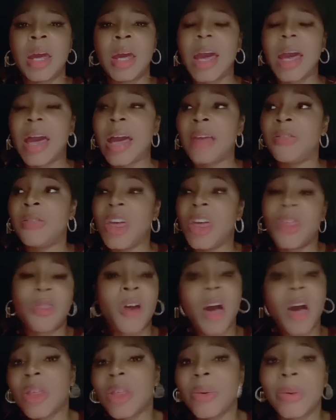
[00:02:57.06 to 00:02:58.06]
And they
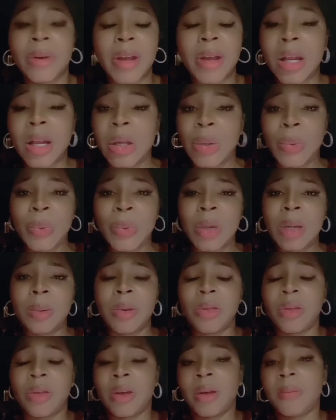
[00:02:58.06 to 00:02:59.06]
thought they were getting away
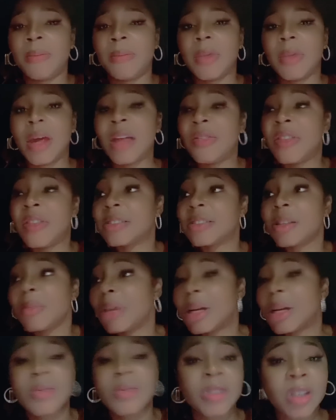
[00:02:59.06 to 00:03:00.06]
with it. And some
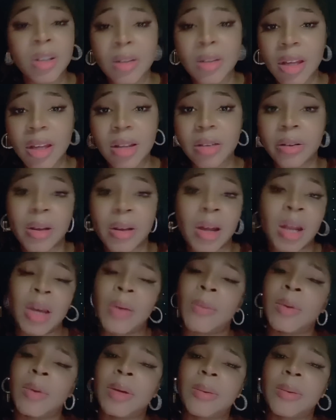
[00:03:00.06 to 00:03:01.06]
of them still think they're getting
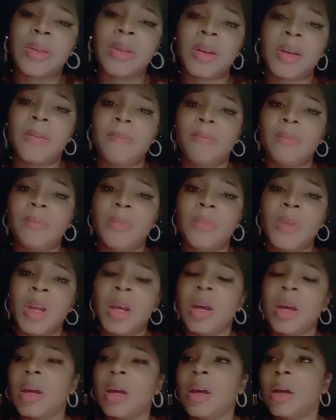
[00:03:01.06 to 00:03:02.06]
away it.
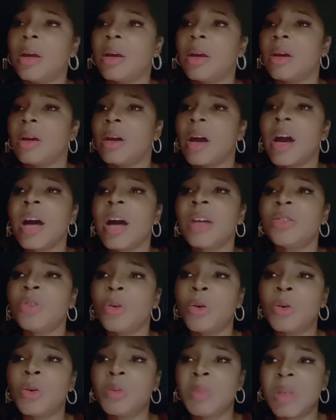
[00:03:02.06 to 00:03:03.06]
God
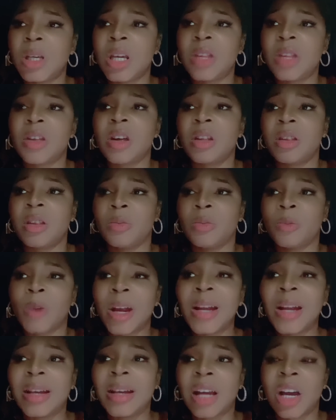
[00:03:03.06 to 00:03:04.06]
told me that
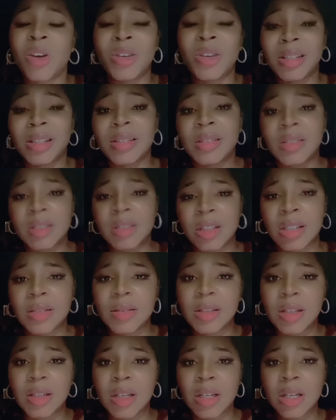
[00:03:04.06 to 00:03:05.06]
right now in this
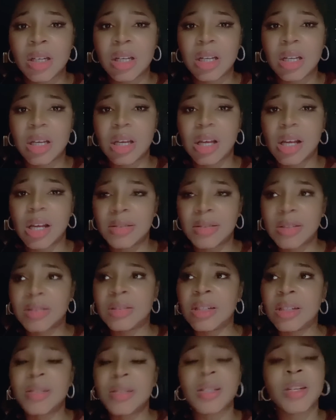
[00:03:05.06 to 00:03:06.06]
season, it's a
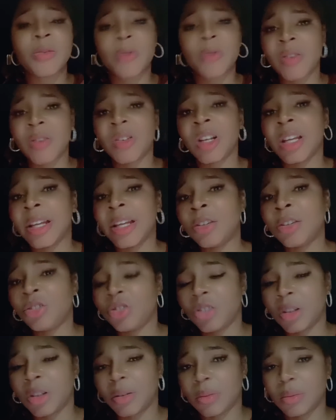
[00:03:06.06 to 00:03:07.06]
season of
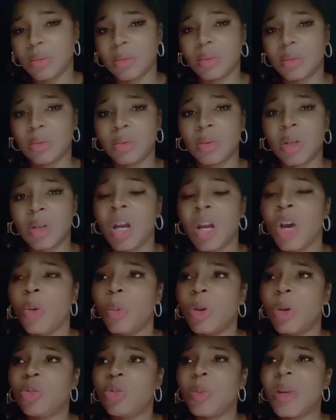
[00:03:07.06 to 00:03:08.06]
revelation.
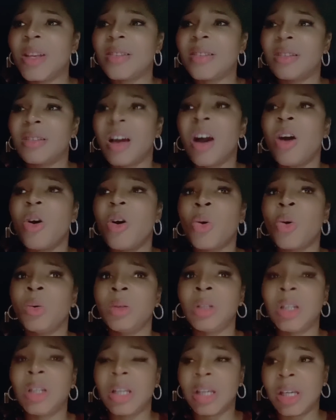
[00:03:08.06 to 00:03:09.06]
Which means not
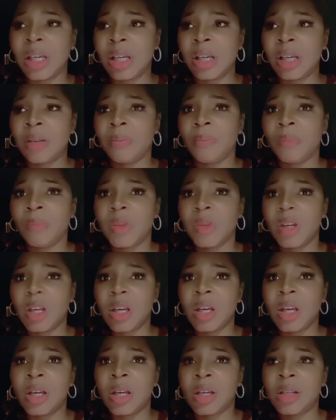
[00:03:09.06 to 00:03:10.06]
only
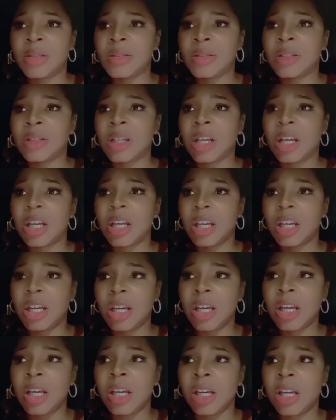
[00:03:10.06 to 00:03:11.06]
is
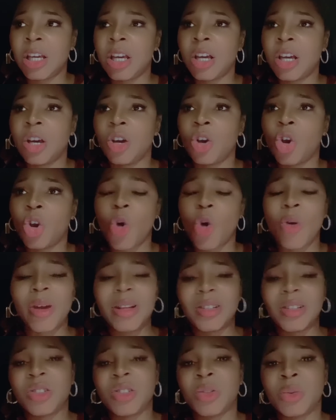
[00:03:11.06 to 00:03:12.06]
he
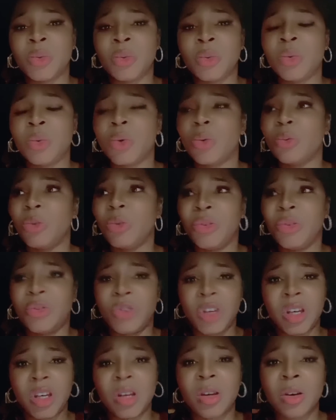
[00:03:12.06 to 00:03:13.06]
going to
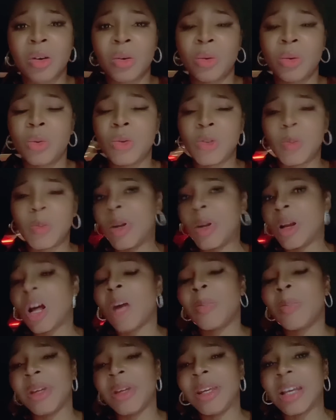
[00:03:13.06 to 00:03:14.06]
reveal who's been
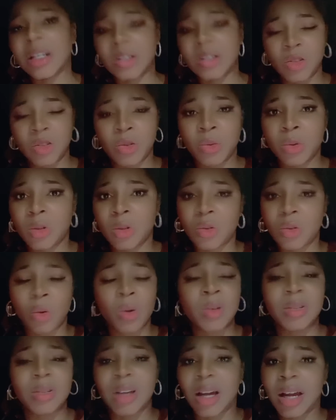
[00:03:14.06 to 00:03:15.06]
up against you this
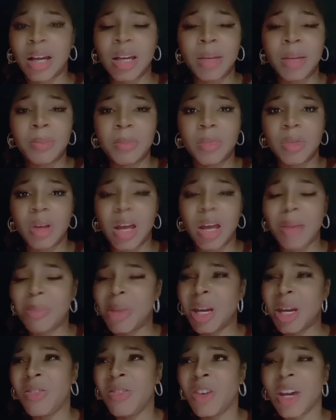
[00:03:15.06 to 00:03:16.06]
whole time, and
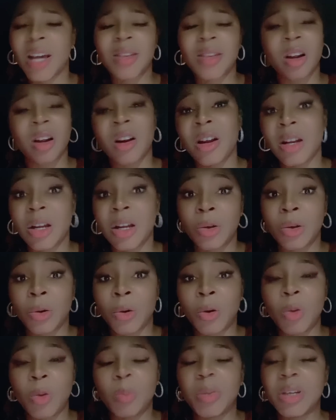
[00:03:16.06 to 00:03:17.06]
many of you guys already
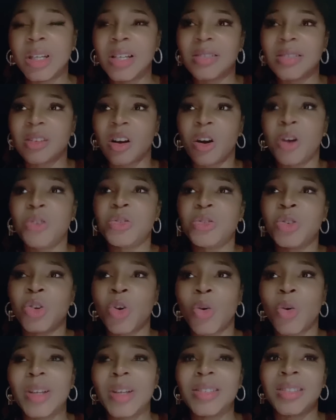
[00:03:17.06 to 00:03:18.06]
know, but he's also
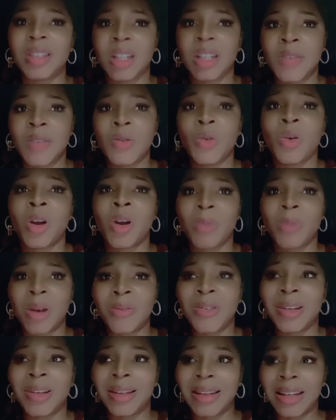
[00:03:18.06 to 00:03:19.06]
going to give you a
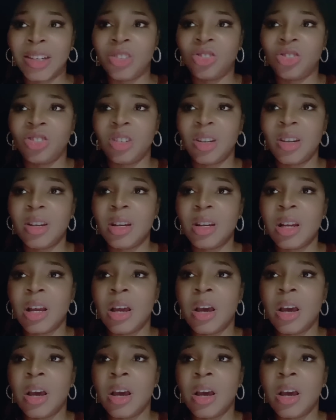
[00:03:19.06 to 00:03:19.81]
revelation